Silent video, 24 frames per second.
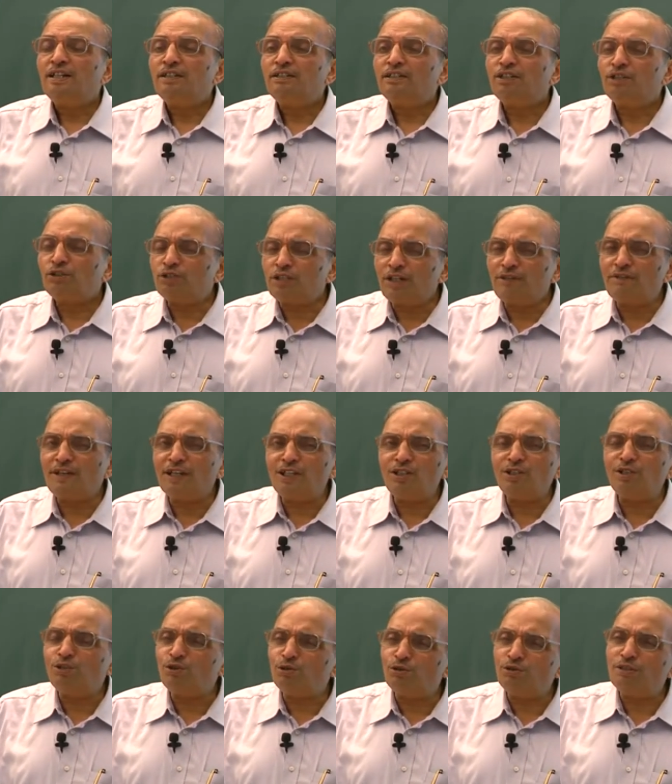you see, when you
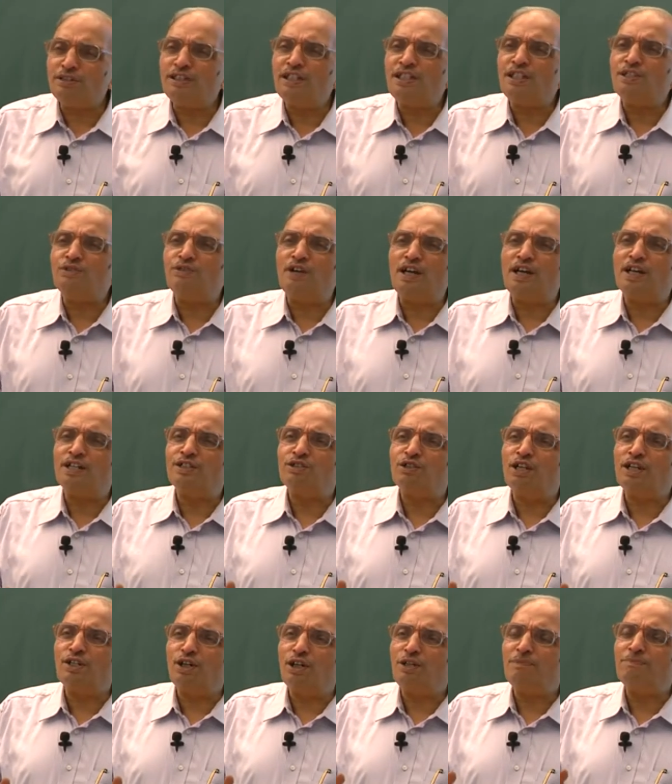use these words, you
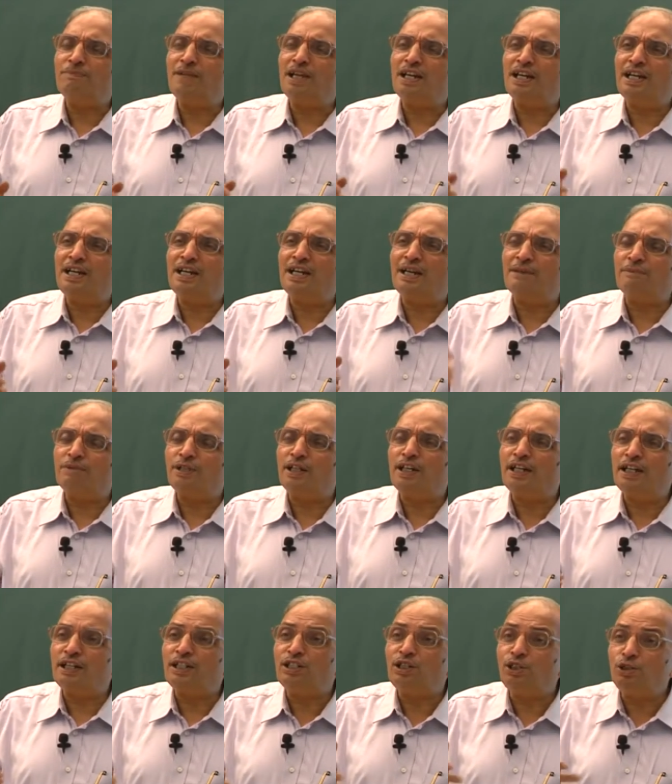are not merely
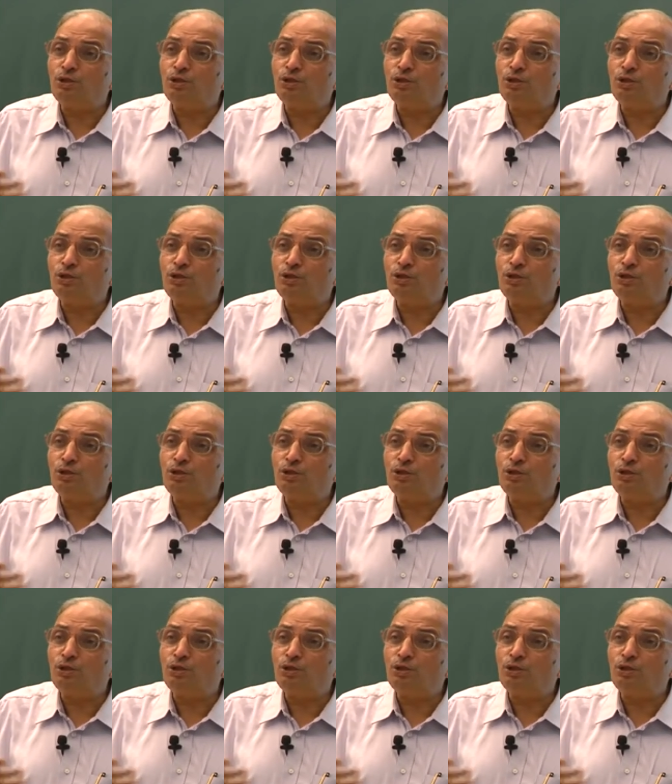communicating,